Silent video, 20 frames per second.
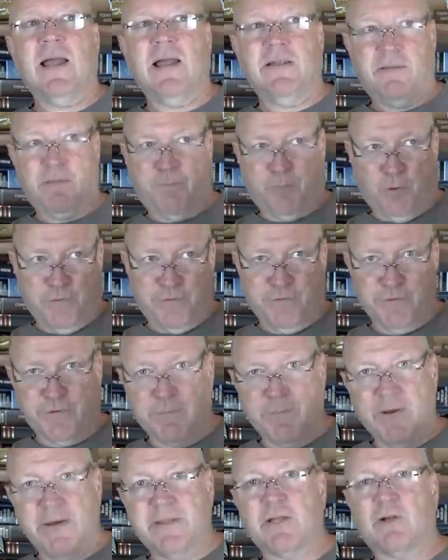and the person is
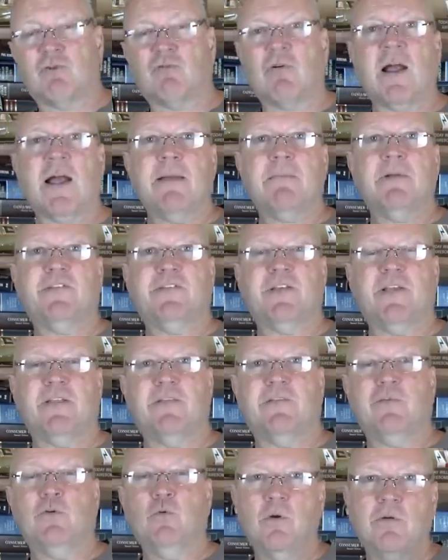committing a crime and say
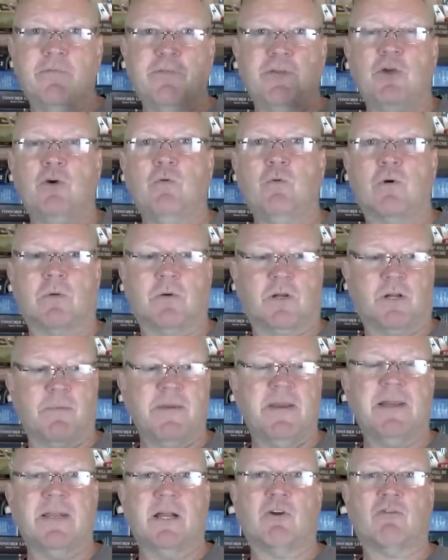the two of you were
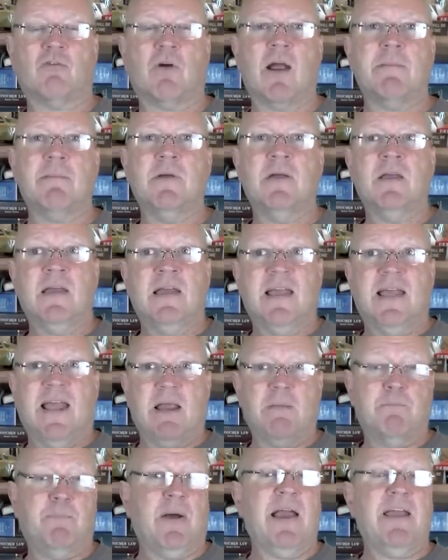committing a crime.
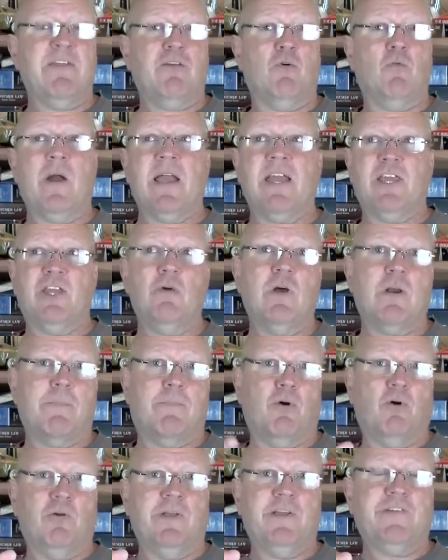And by the way, you had a
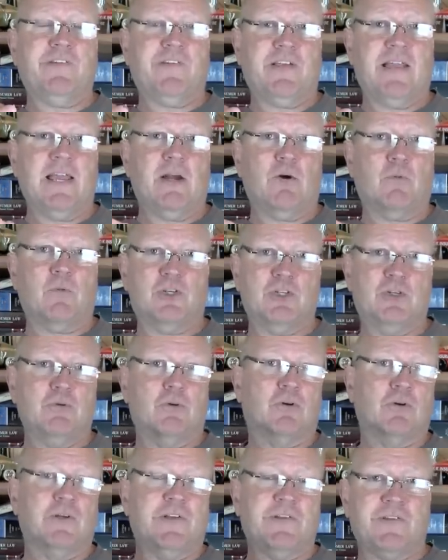police scanner, which you
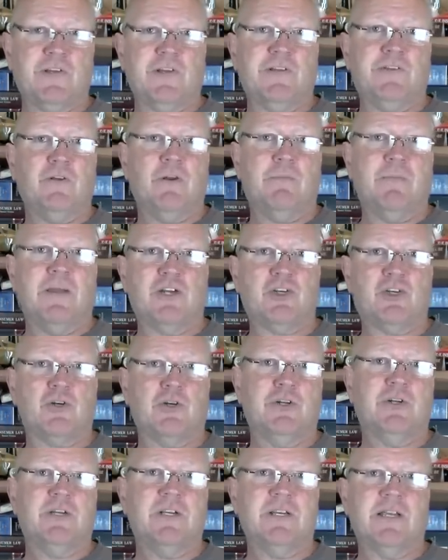were listening to make sure
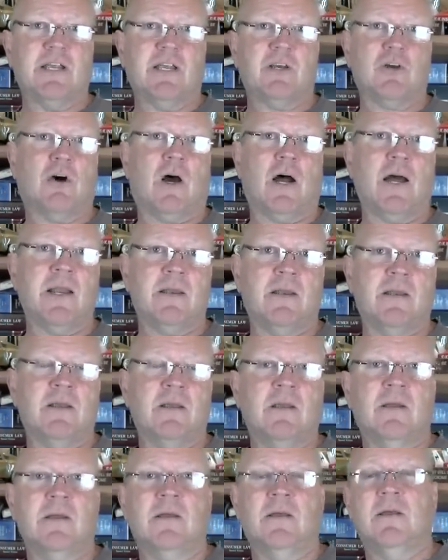you didn't get caught.
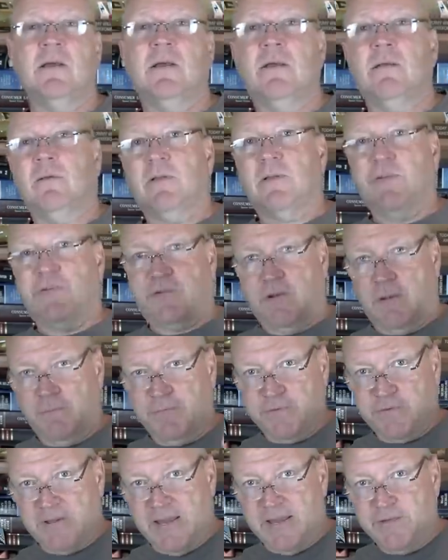
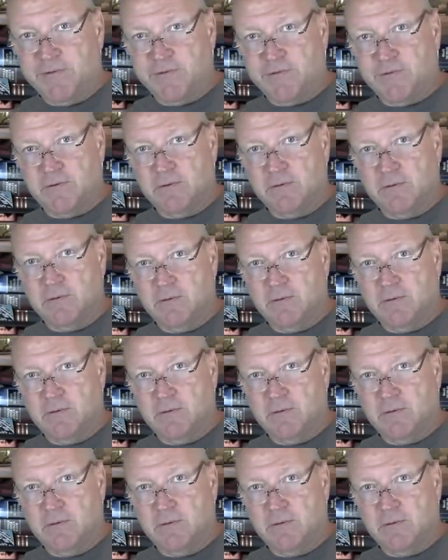Some states,